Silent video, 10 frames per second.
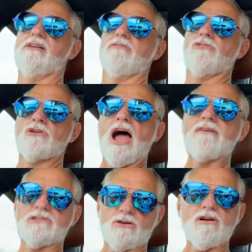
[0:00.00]
for
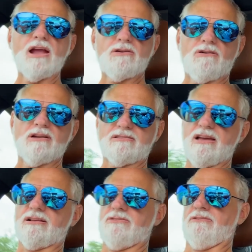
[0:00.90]
having a radar
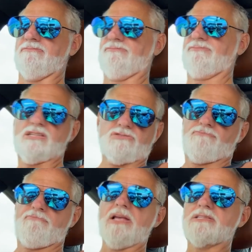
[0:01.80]
detector. It's
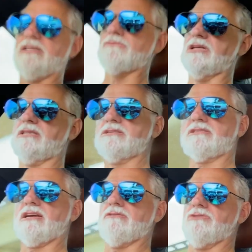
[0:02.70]
basically what this
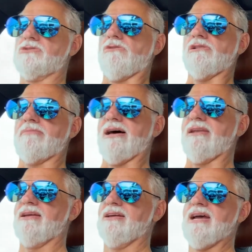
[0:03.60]
ticket was all about.
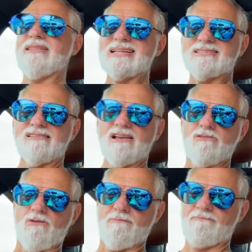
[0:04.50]
And that's
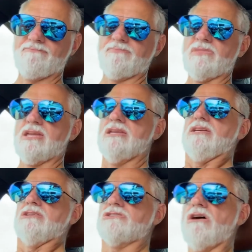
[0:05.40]
legal.
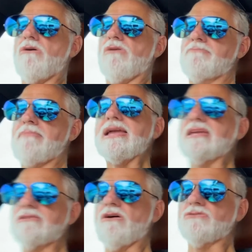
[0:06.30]
So, in
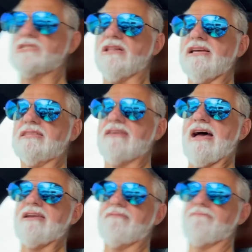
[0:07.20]
making notes like
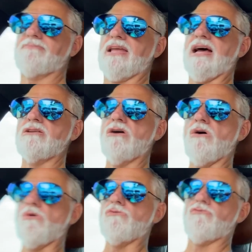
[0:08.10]
that, I
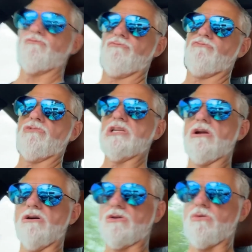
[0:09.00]
know when you
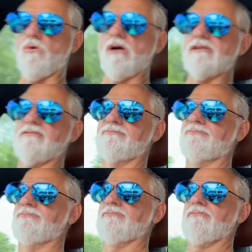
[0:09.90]
go to court,
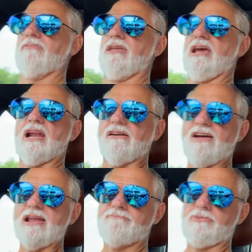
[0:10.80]
and I've
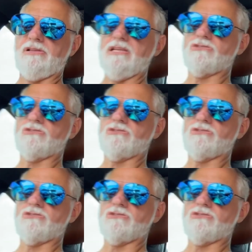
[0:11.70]
had police